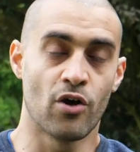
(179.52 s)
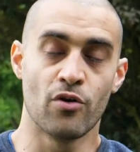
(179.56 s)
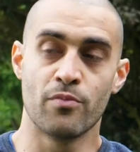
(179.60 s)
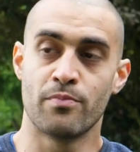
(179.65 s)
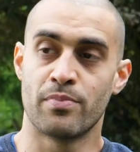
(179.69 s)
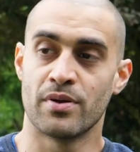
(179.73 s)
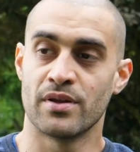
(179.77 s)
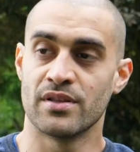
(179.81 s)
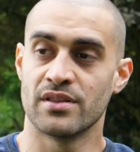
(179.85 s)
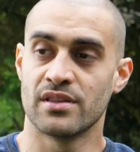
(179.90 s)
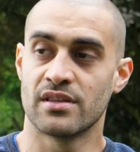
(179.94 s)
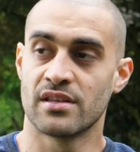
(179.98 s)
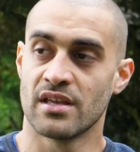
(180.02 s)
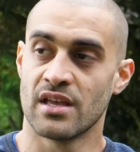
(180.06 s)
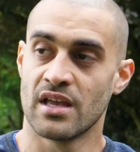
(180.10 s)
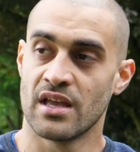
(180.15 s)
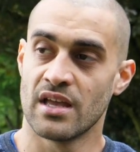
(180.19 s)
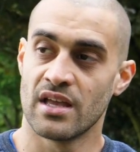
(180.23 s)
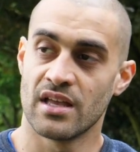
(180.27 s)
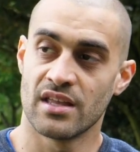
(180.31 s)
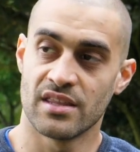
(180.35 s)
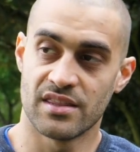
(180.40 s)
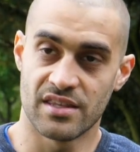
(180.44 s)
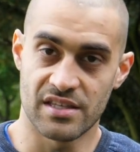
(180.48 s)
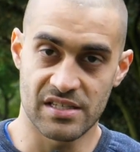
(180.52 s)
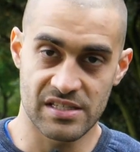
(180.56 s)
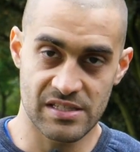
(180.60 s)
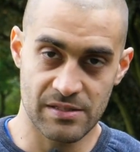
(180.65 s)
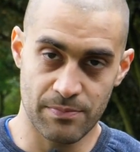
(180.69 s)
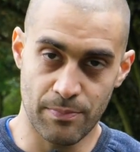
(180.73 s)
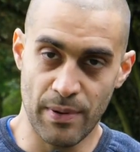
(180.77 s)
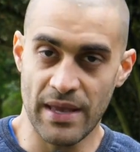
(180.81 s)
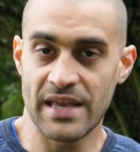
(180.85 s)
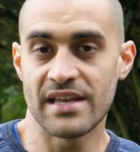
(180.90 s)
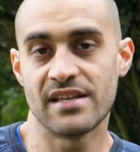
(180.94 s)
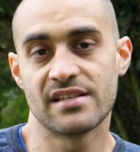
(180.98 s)
opened the
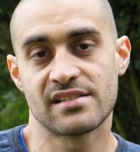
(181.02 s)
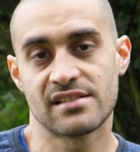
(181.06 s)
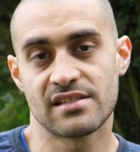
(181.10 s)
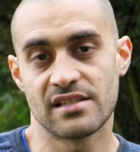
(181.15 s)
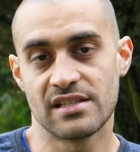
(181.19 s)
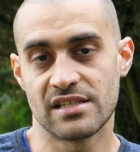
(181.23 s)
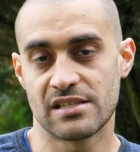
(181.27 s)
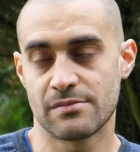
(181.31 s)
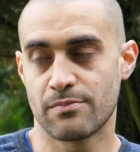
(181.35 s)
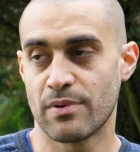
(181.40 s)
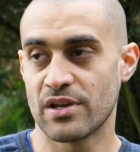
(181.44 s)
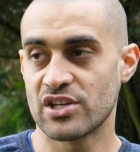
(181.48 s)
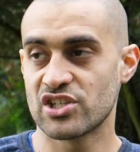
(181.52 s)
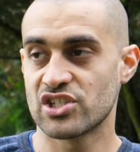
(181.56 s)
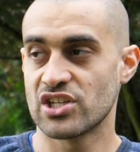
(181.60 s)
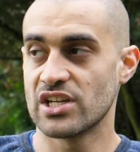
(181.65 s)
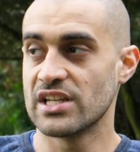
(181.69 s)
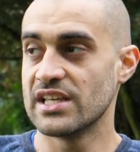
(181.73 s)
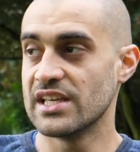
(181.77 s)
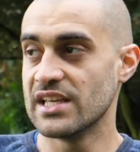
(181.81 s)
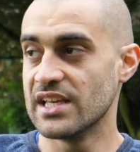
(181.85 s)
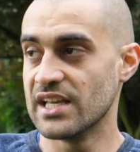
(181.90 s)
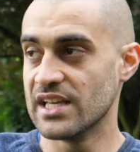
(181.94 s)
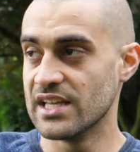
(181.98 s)
space, especially